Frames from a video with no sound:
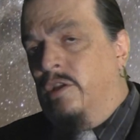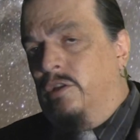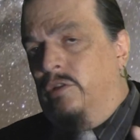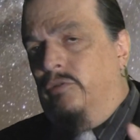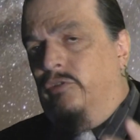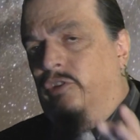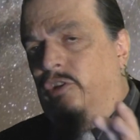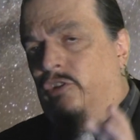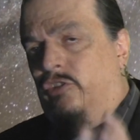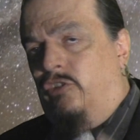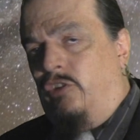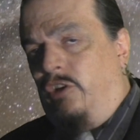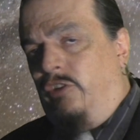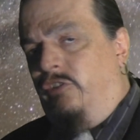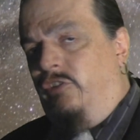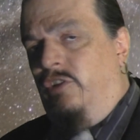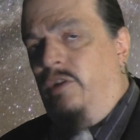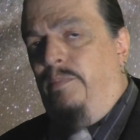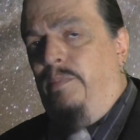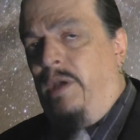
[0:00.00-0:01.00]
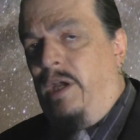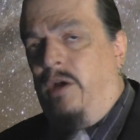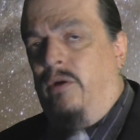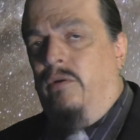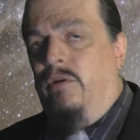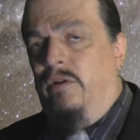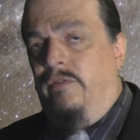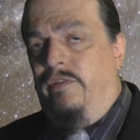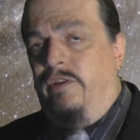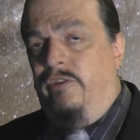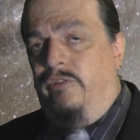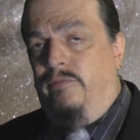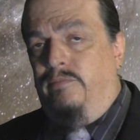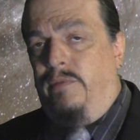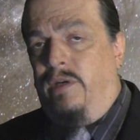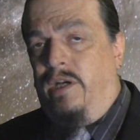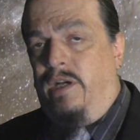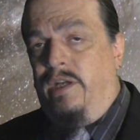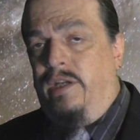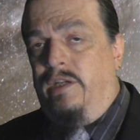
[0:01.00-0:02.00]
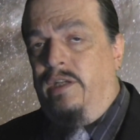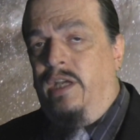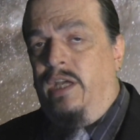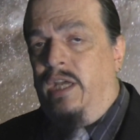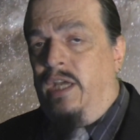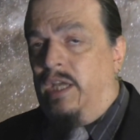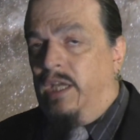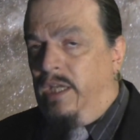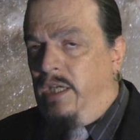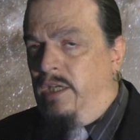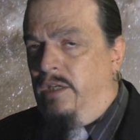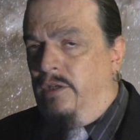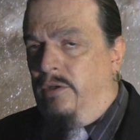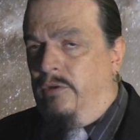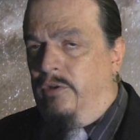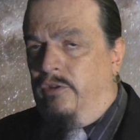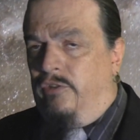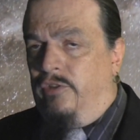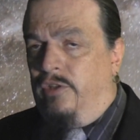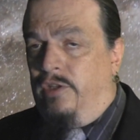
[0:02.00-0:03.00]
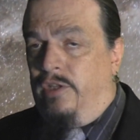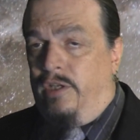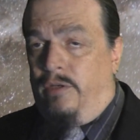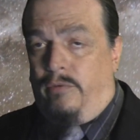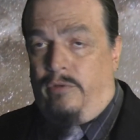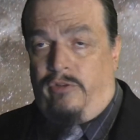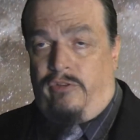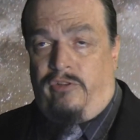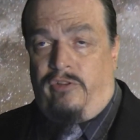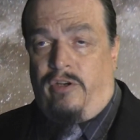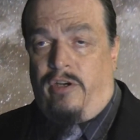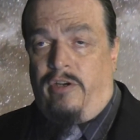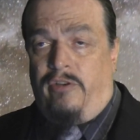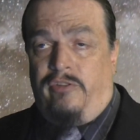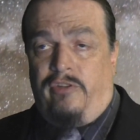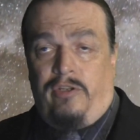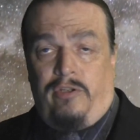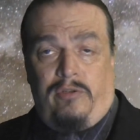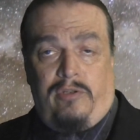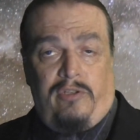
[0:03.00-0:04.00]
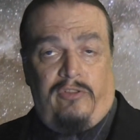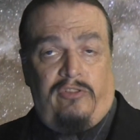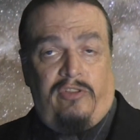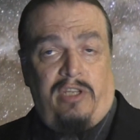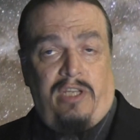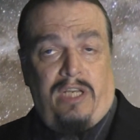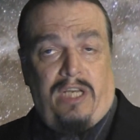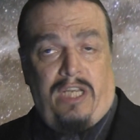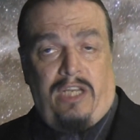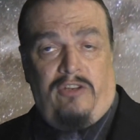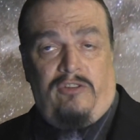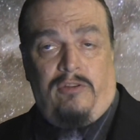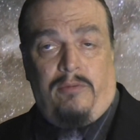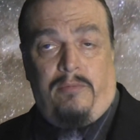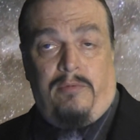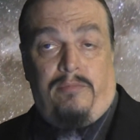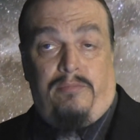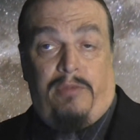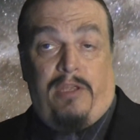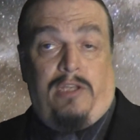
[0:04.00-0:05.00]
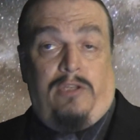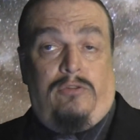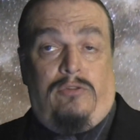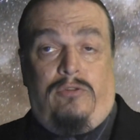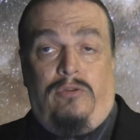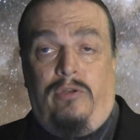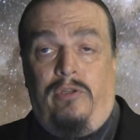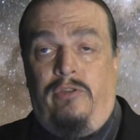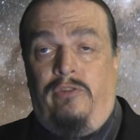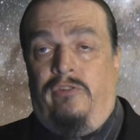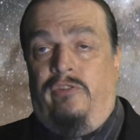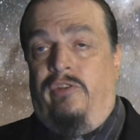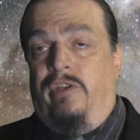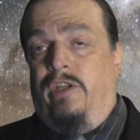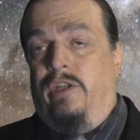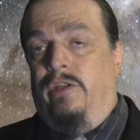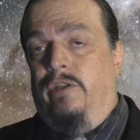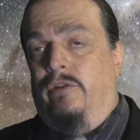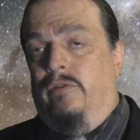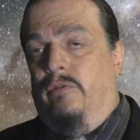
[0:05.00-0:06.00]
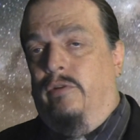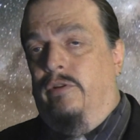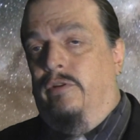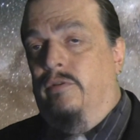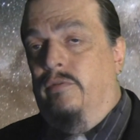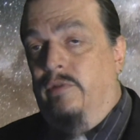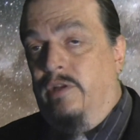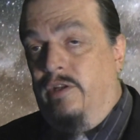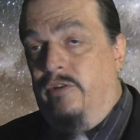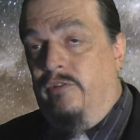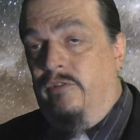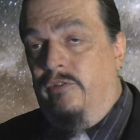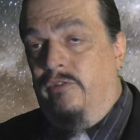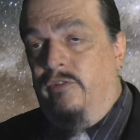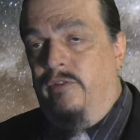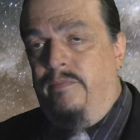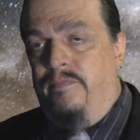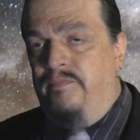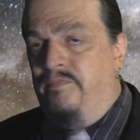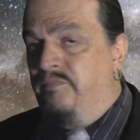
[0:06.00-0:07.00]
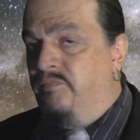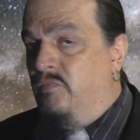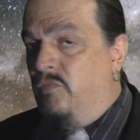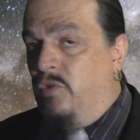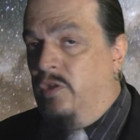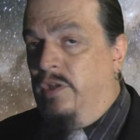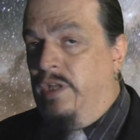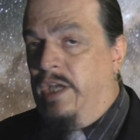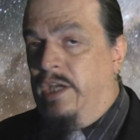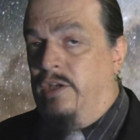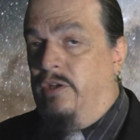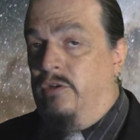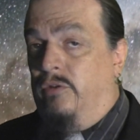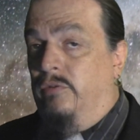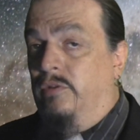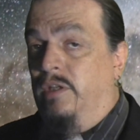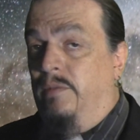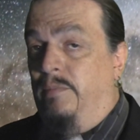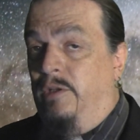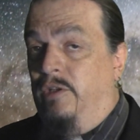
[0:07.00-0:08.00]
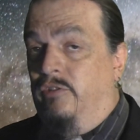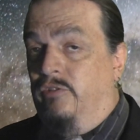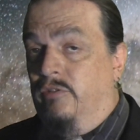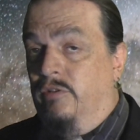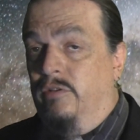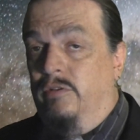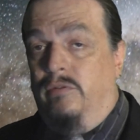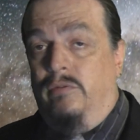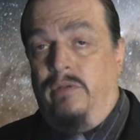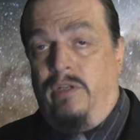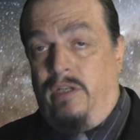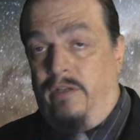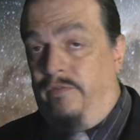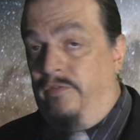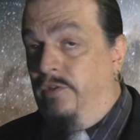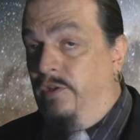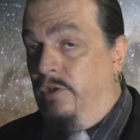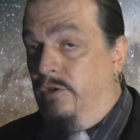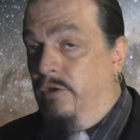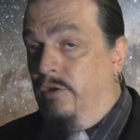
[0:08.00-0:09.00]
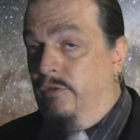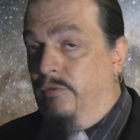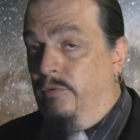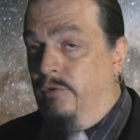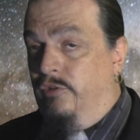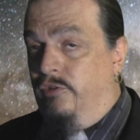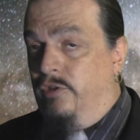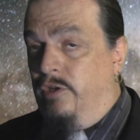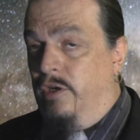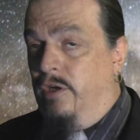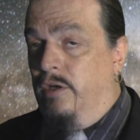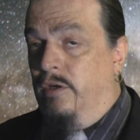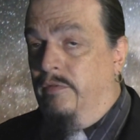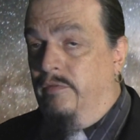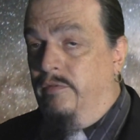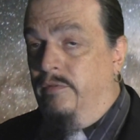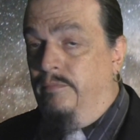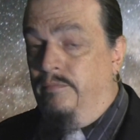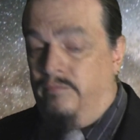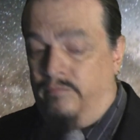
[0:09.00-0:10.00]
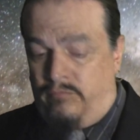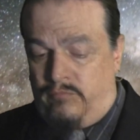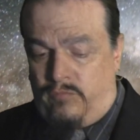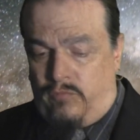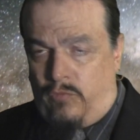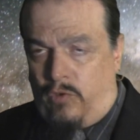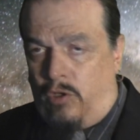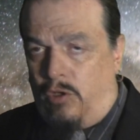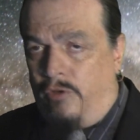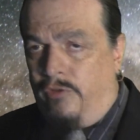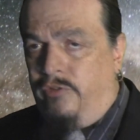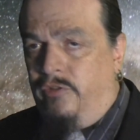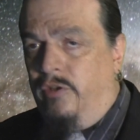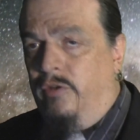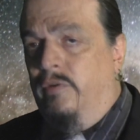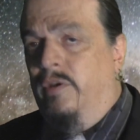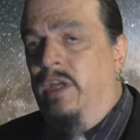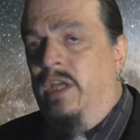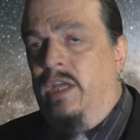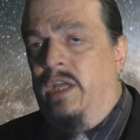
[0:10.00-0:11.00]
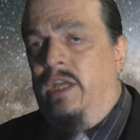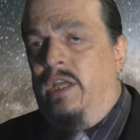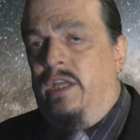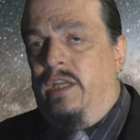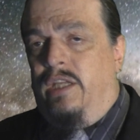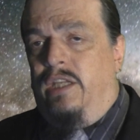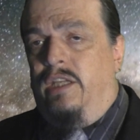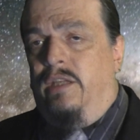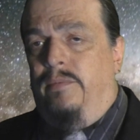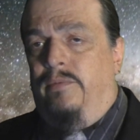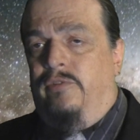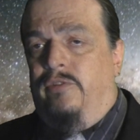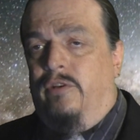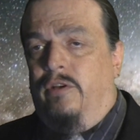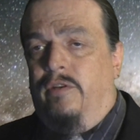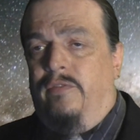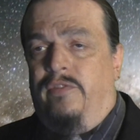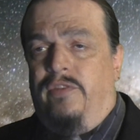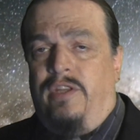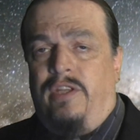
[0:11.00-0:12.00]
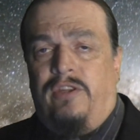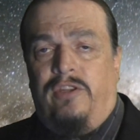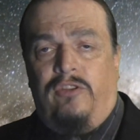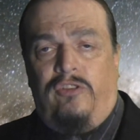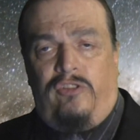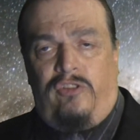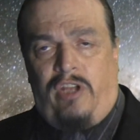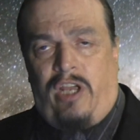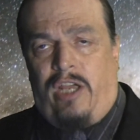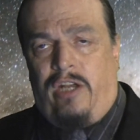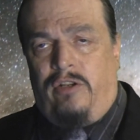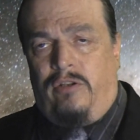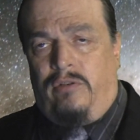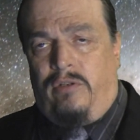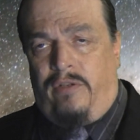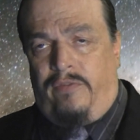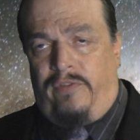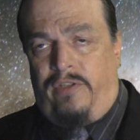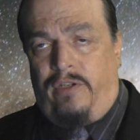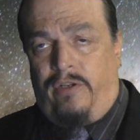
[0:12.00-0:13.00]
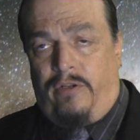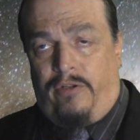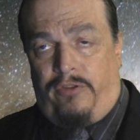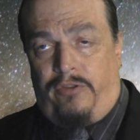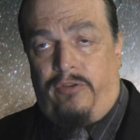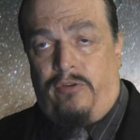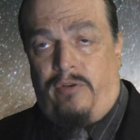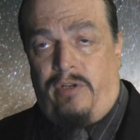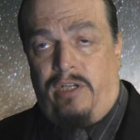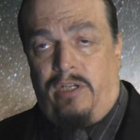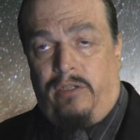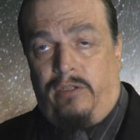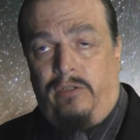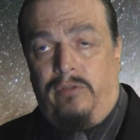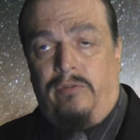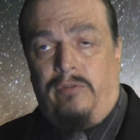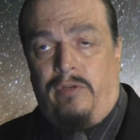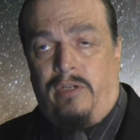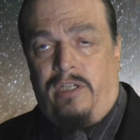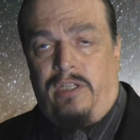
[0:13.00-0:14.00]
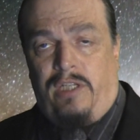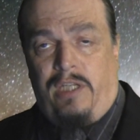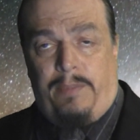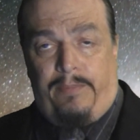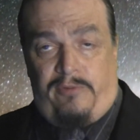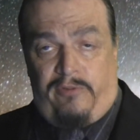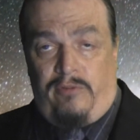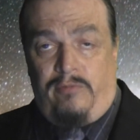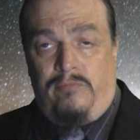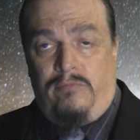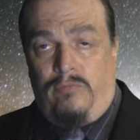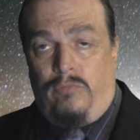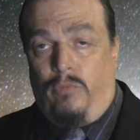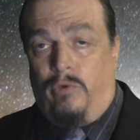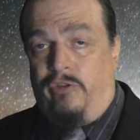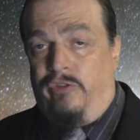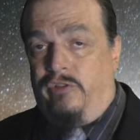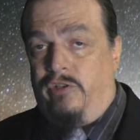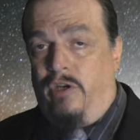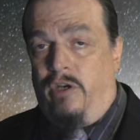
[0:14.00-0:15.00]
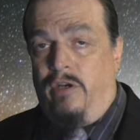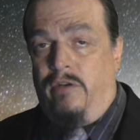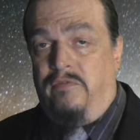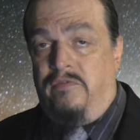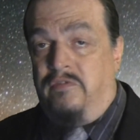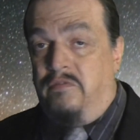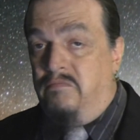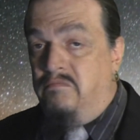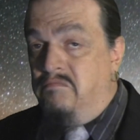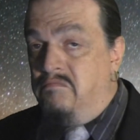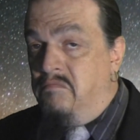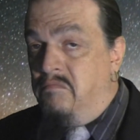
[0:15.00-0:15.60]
Using just the power of his mind, he noticed that there were stars that you could see in Egypt that you couldn't see in the northern regions. And that could only be true if the Earth was curved. Also, he observed that the shadow of the Earth during a lunar eclipse was curved.